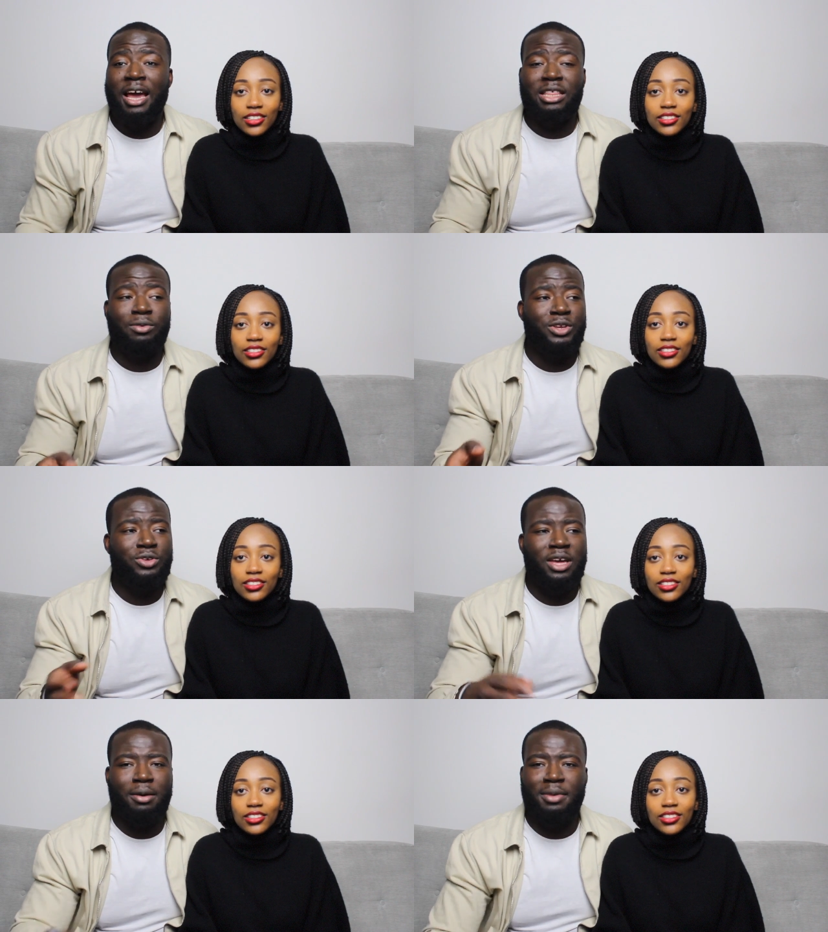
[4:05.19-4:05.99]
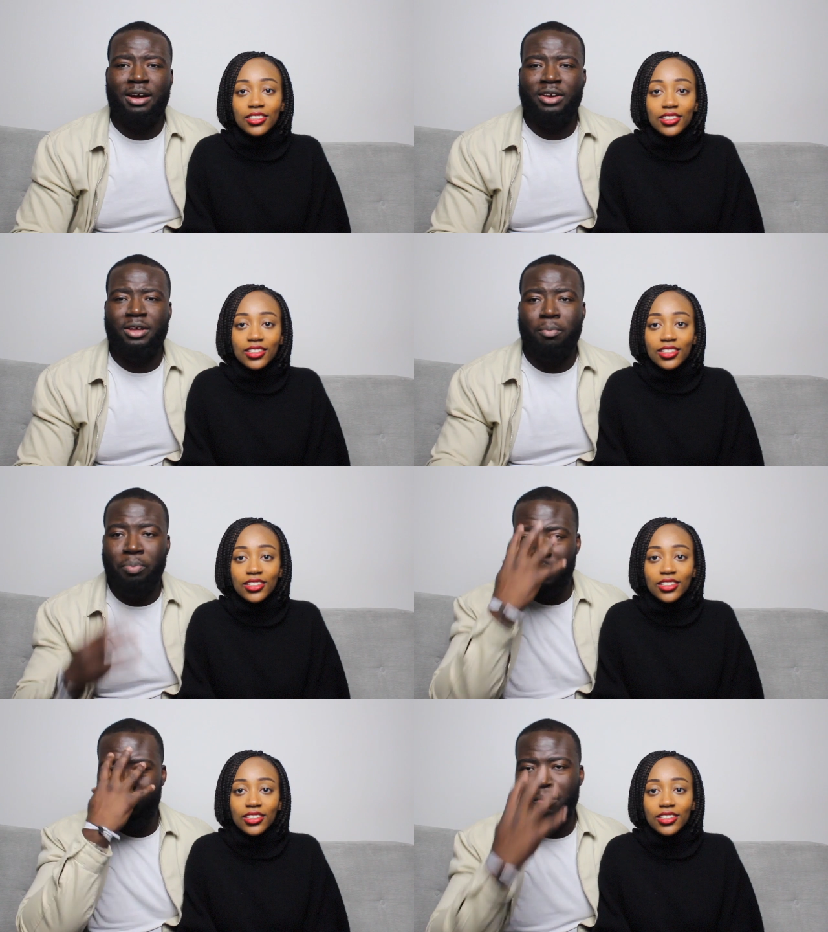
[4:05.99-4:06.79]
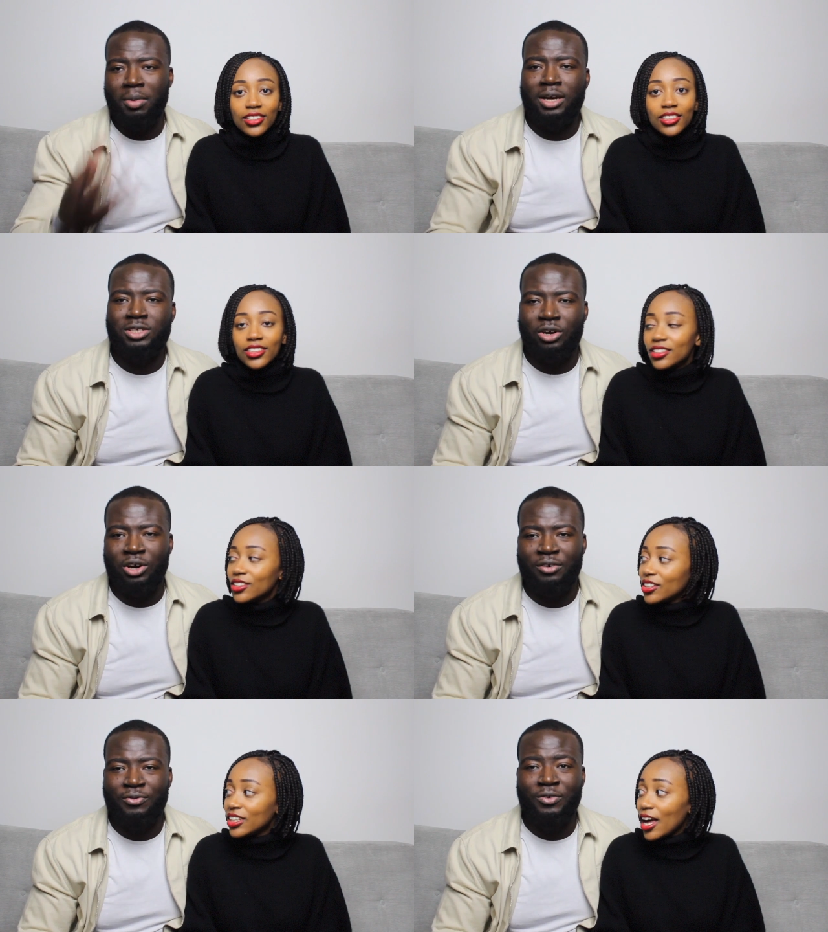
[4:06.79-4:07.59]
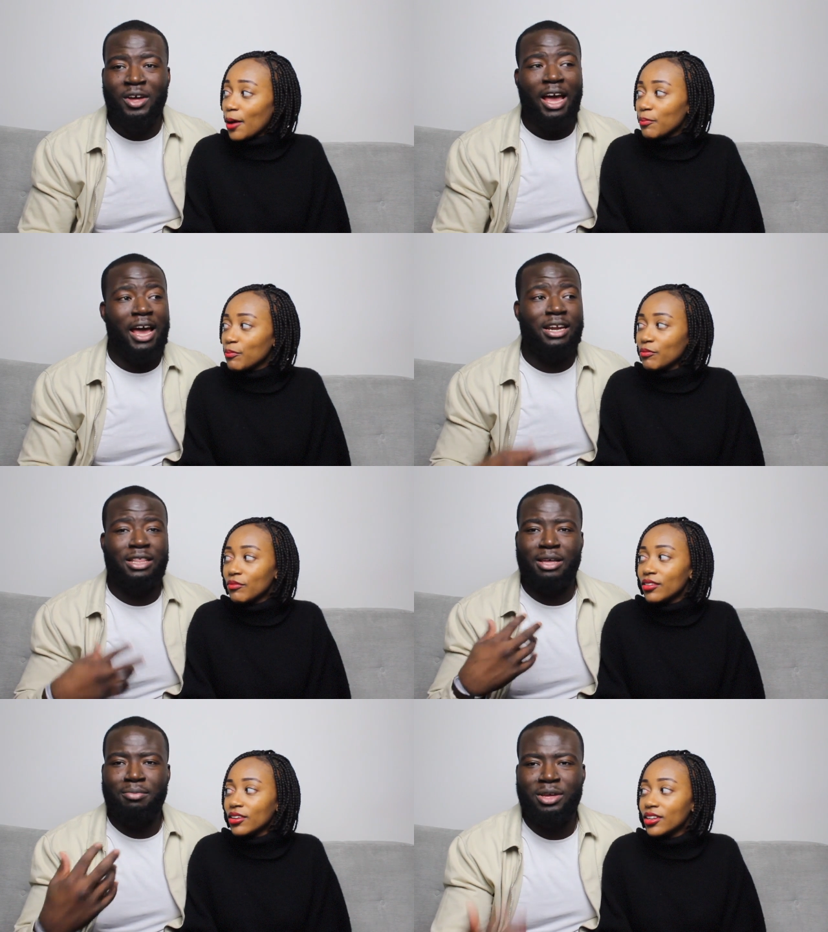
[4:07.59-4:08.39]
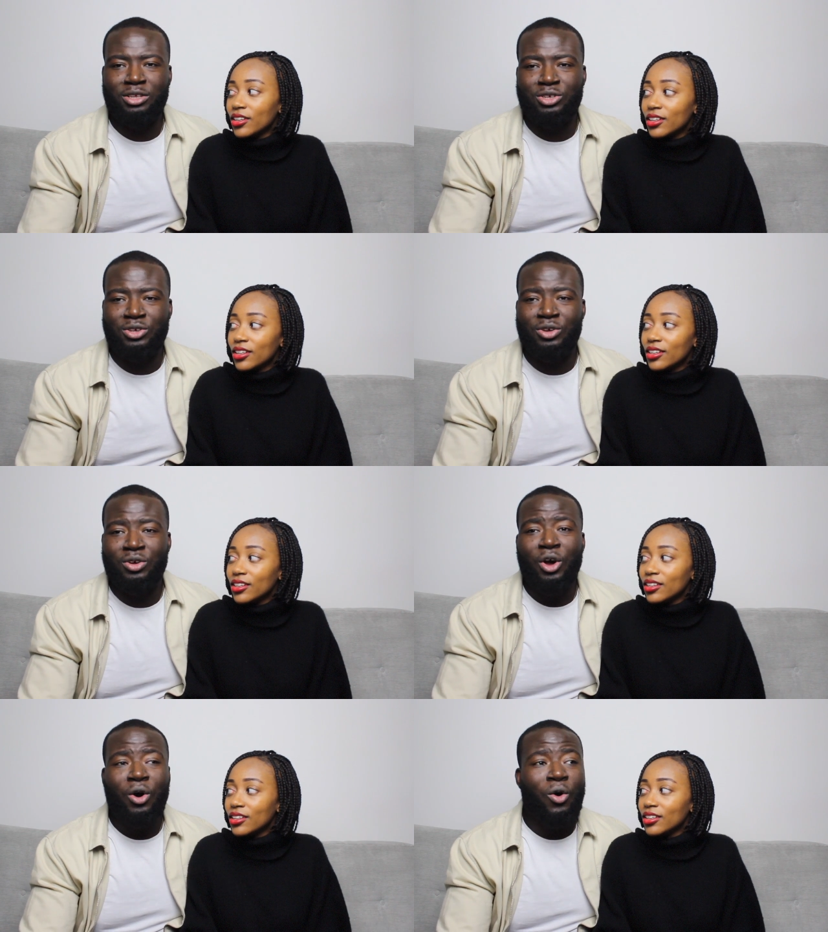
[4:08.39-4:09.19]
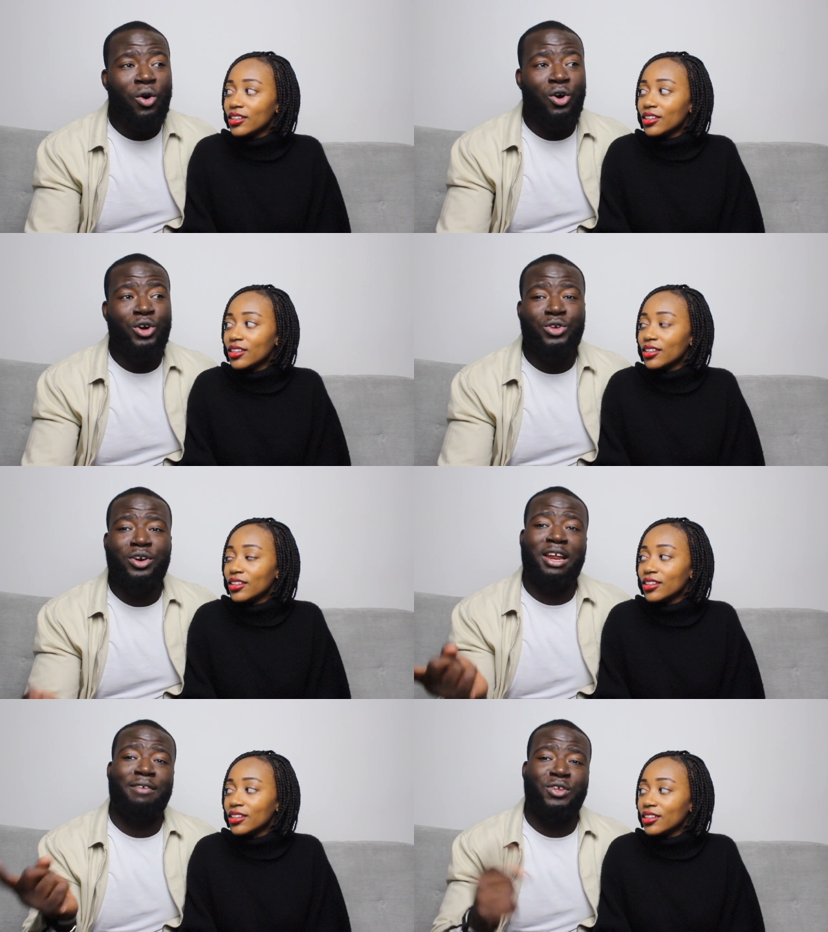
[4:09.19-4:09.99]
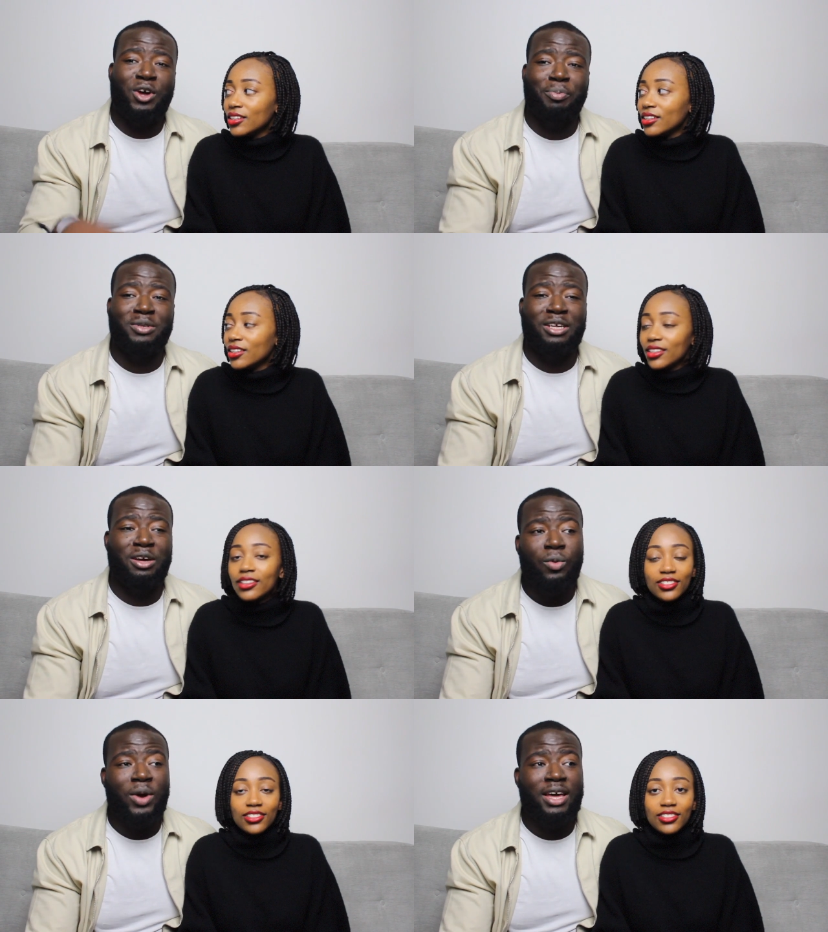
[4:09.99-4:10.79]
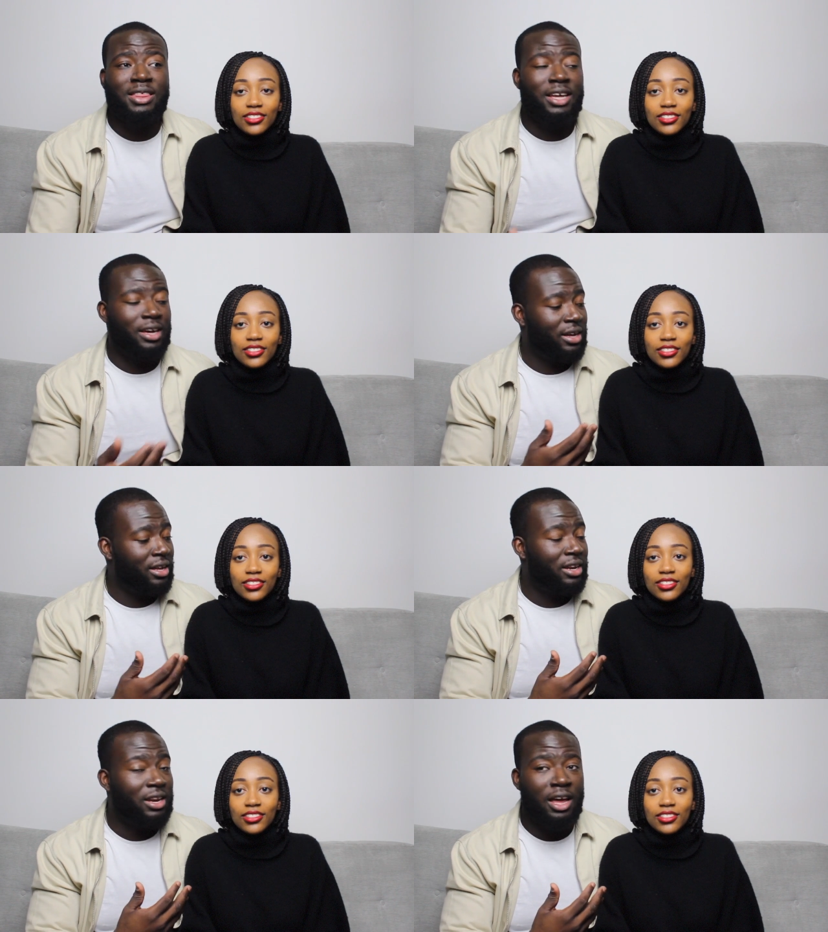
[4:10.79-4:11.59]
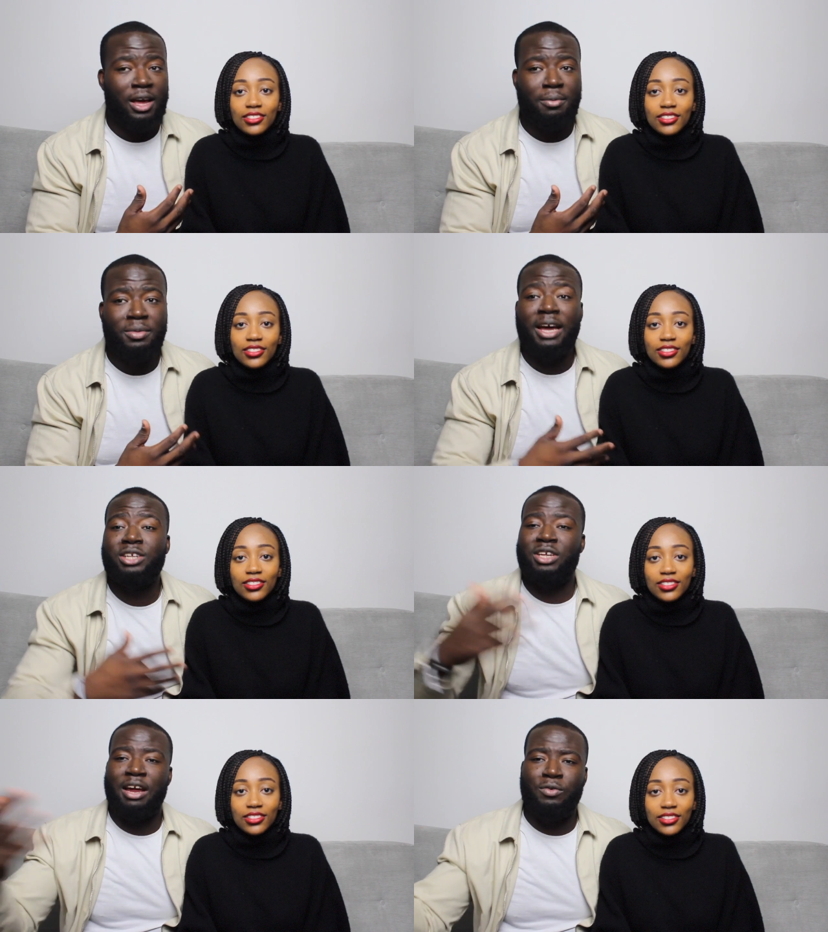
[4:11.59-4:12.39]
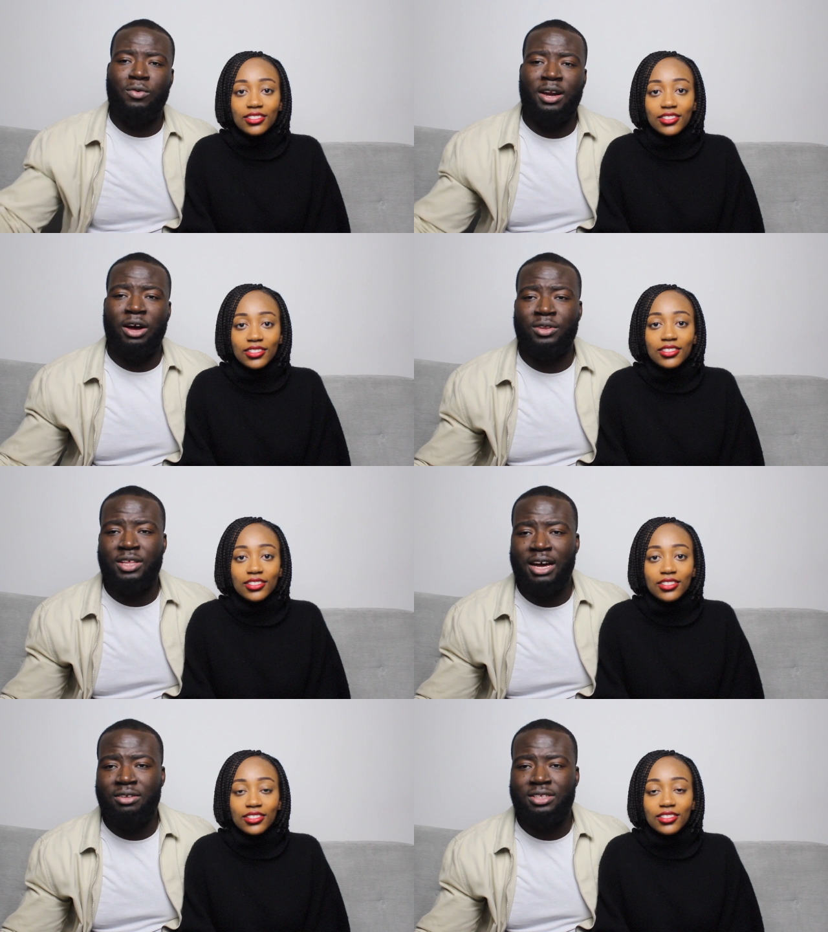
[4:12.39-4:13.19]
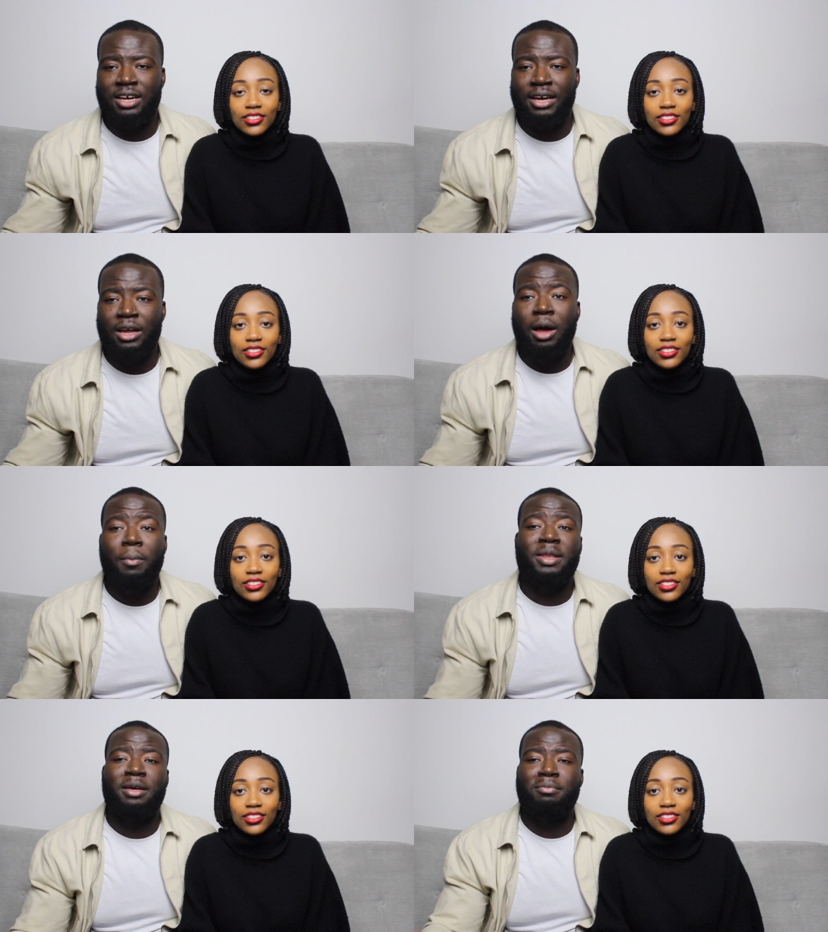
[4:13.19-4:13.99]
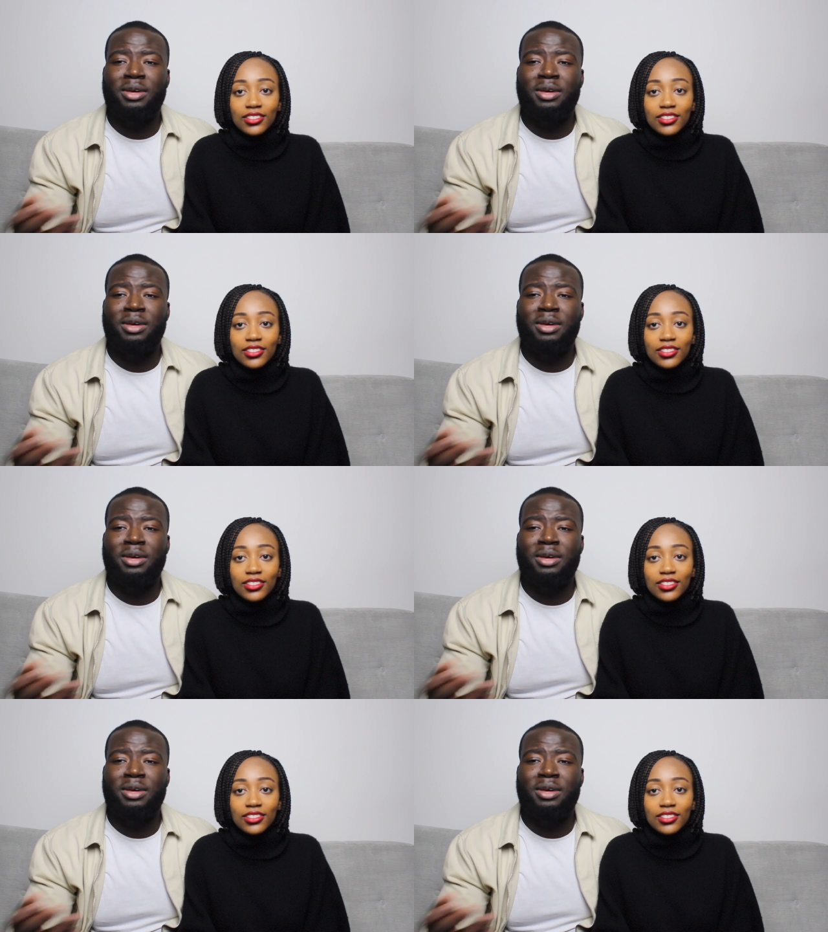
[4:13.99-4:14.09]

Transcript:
Speaker 1: and then when you get married, boom, mask off, yep. and then they're mean to you or you could have the opposite where they're um, nice to everyone on the outside but they're